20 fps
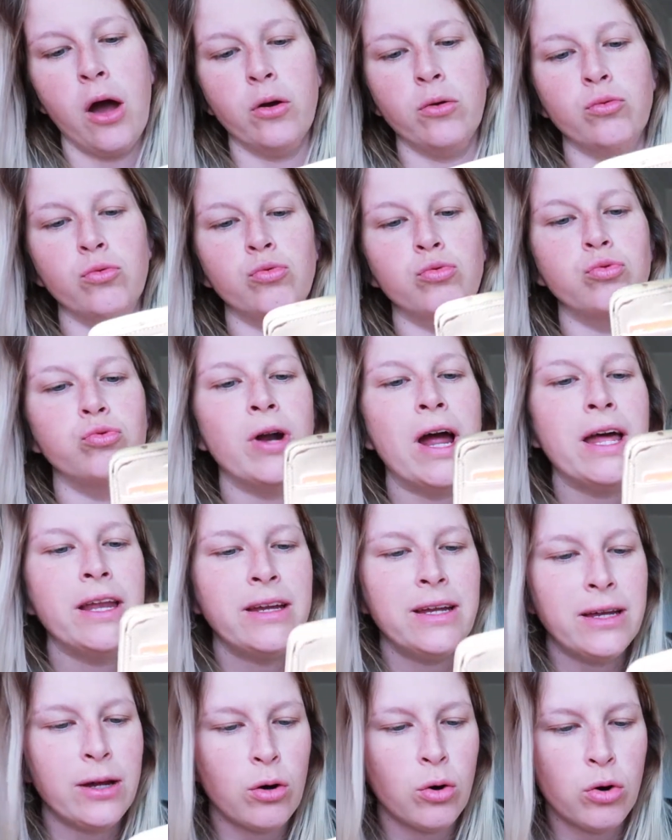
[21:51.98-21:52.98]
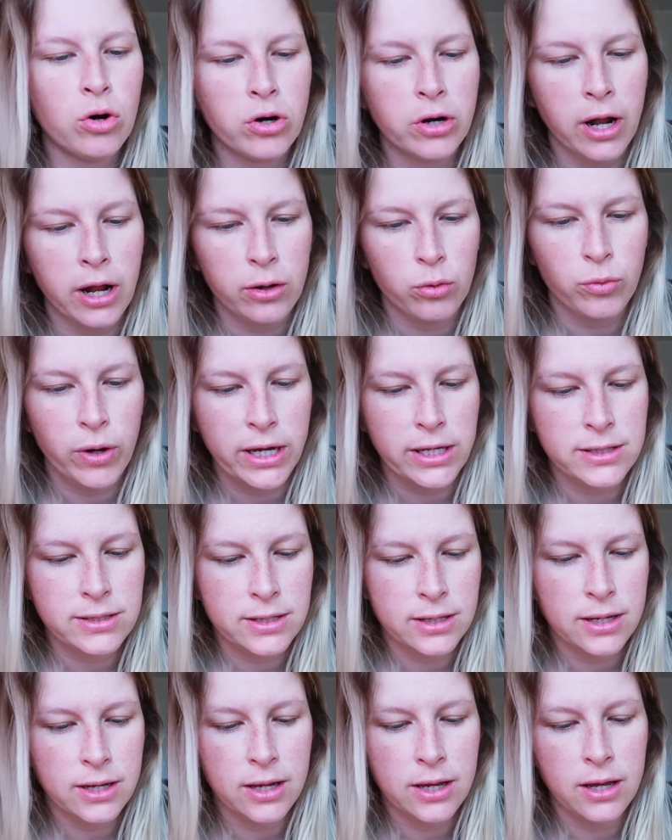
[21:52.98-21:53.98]
Ready or not?
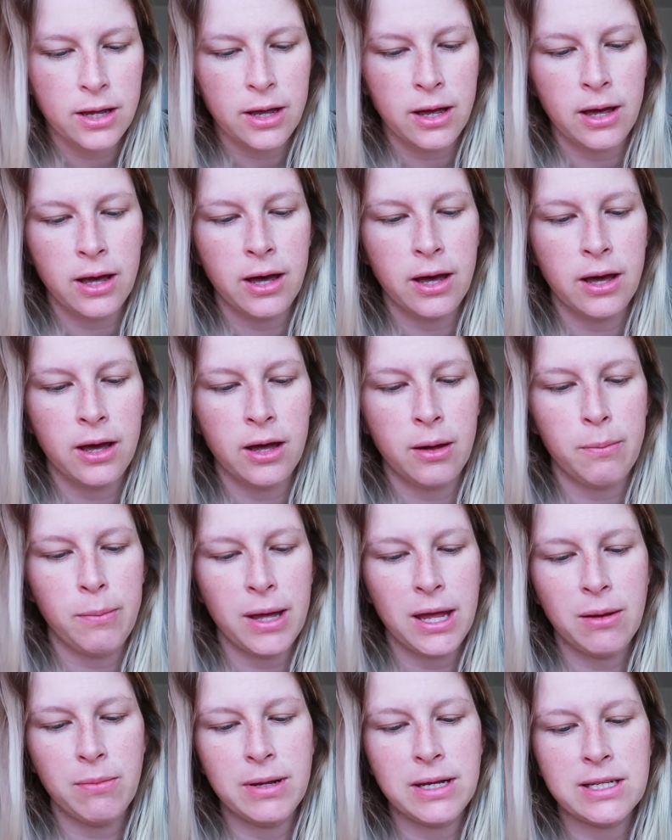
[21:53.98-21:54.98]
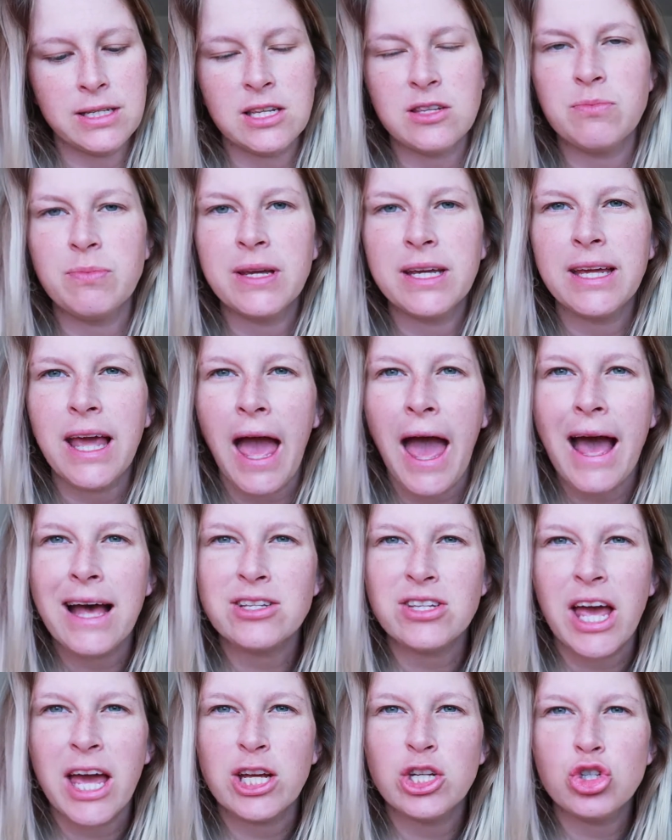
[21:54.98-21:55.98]
Wait. Baby is as big
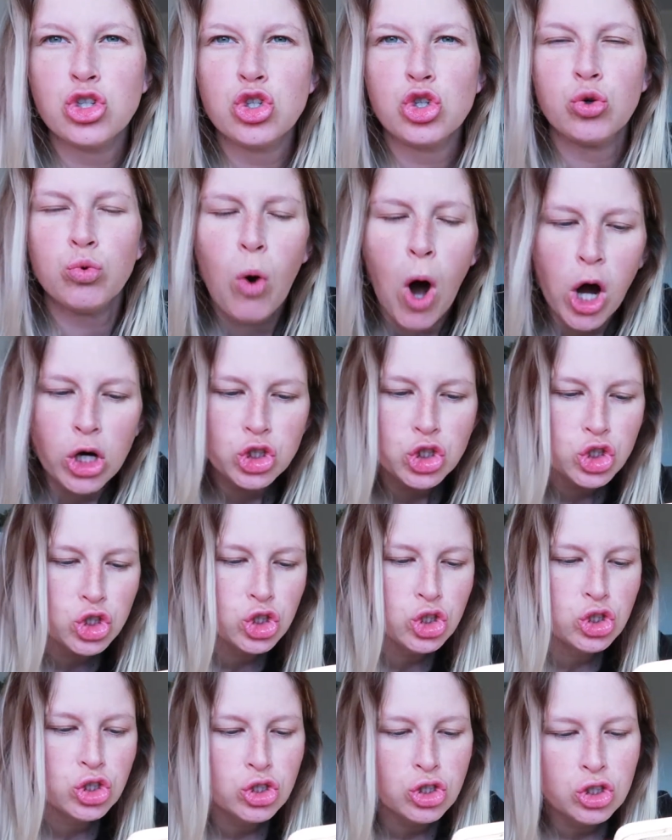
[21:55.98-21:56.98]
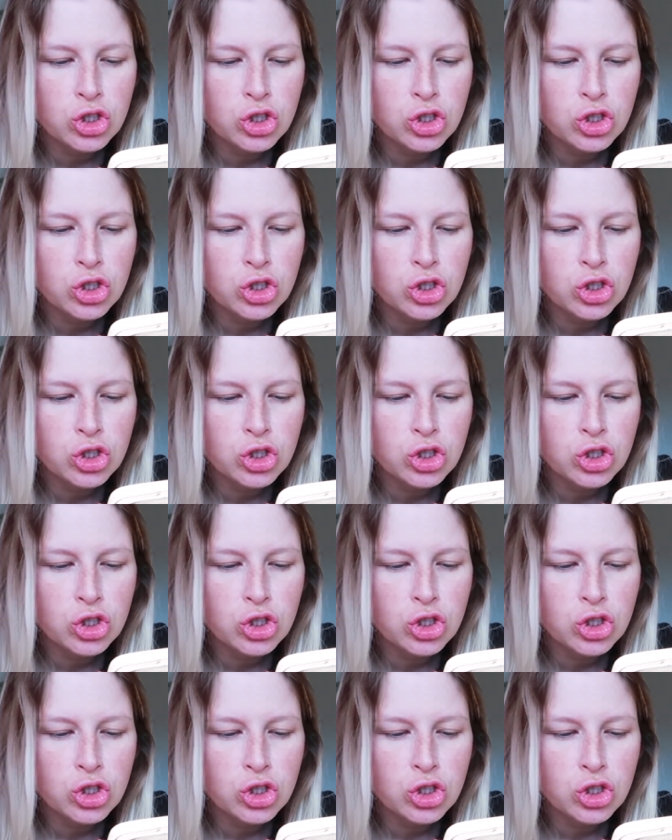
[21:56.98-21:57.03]
as a squash.